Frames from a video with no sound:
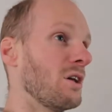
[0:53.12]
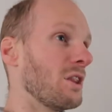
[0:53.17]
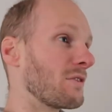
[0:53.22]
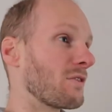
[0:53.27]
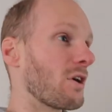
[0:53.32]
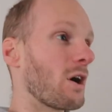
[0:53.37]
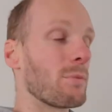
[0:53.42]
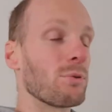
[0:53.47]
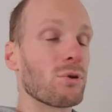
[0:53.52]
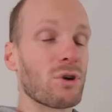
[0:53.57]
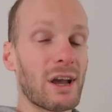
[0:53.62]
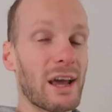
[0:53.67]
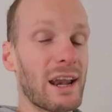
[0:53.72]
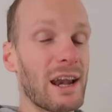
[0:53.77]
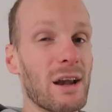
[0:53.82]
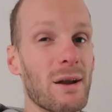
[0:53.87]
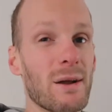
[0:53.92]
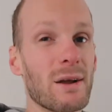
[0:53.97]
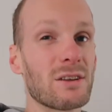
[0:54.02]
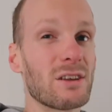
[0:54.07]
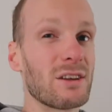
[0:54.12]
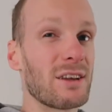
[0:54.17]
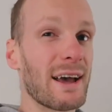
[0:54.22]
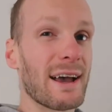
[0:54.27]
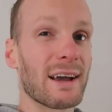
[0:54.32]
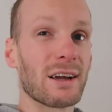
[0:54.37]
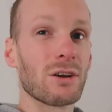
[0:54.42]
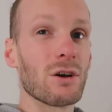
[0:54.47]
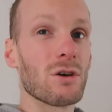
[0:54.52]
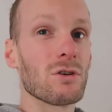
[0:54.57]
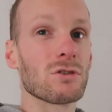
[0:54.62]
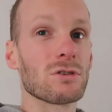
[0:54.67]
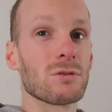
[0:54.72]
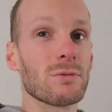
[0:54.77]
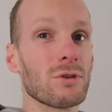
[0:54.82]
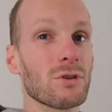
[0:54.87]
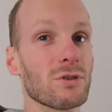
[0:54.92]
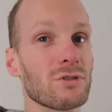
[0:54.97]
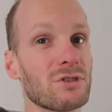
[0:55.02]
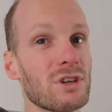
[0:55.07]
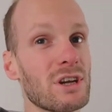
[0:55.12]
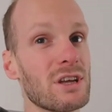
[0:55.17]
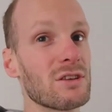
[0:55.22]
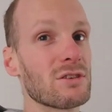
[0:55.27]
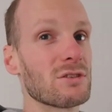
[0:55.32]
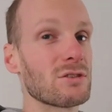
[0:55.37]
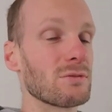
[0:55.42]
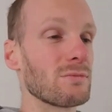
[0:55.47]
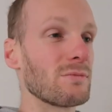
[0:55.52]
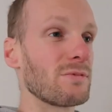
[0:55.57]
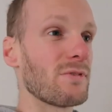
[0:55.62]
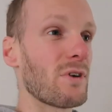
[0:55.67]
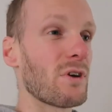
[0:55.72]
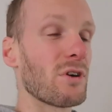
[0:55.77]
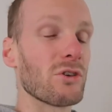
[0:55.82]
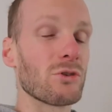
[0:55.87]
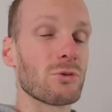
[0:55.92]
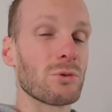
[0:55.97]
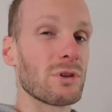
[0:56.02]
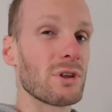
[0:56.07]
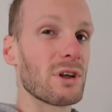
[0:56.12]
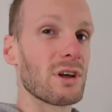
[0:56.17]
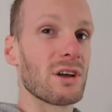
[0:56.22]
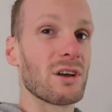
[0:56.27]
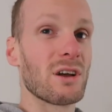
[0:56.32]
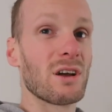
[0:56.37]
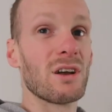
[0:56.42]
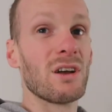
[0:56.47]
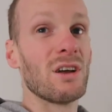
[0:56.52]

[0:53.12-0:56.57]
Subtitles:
they've got to plug it in here to diagnose something. They'll see there's some faults with it.